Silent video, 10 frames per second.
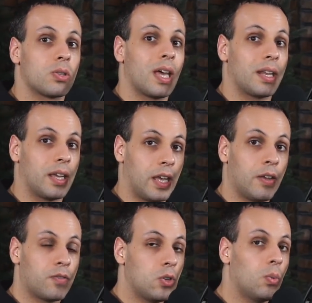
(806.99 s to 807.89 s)
so that
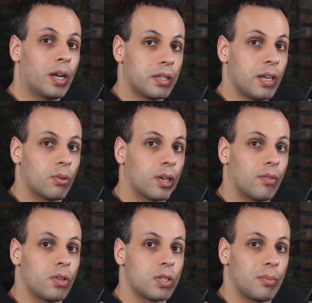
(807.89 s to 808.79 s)
if you want data
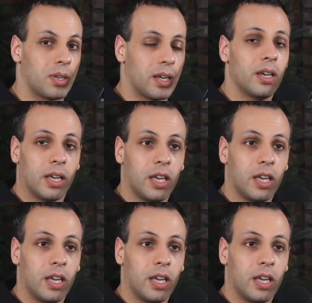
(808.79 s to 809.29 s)
recovery someday,